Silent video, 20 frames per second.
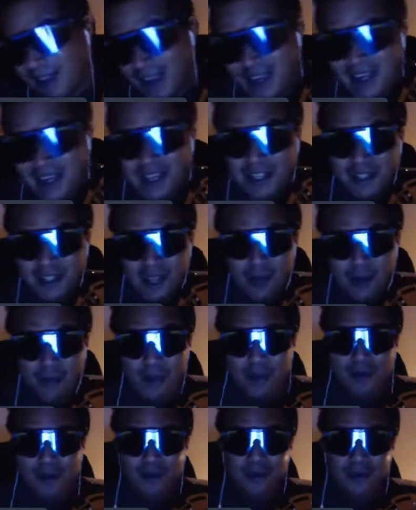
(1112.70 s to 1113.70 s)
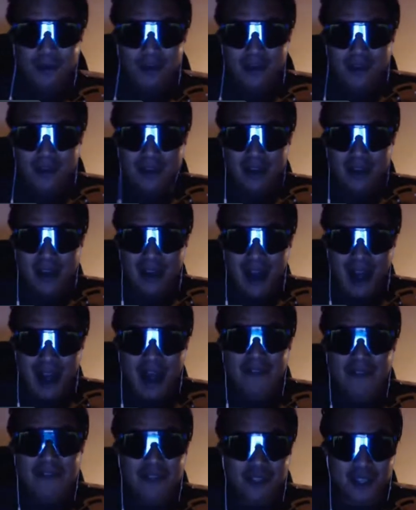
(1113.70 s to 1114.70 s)
AEW,
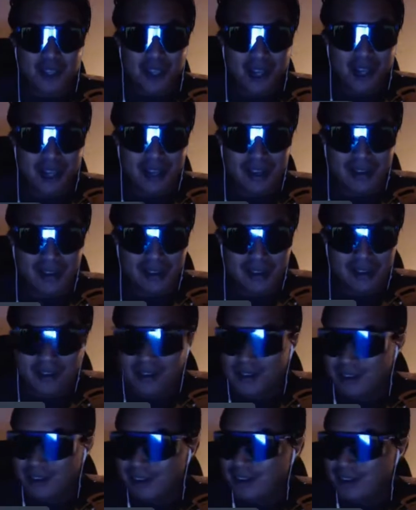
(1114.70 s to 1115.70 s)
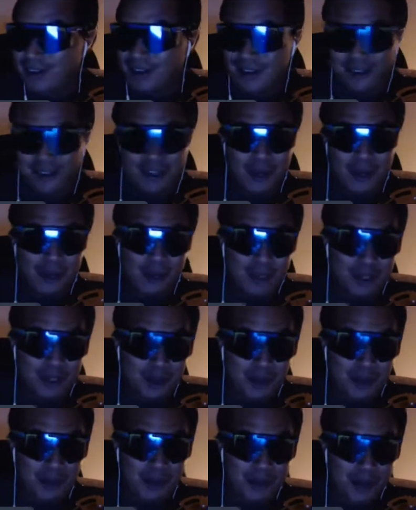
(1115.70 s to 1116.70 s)
after today,
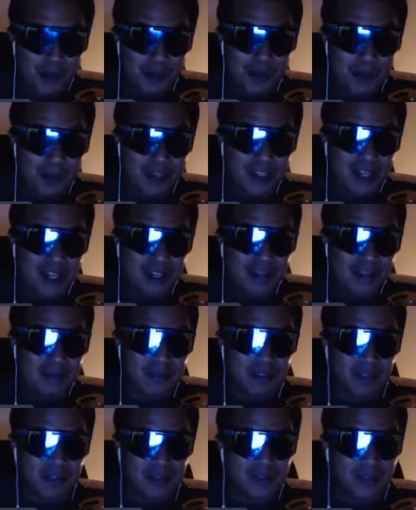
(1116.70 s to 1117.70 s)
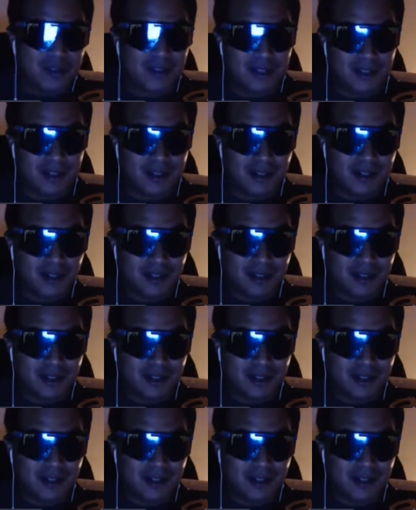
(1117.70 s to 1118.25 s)
WWE better take them seriously.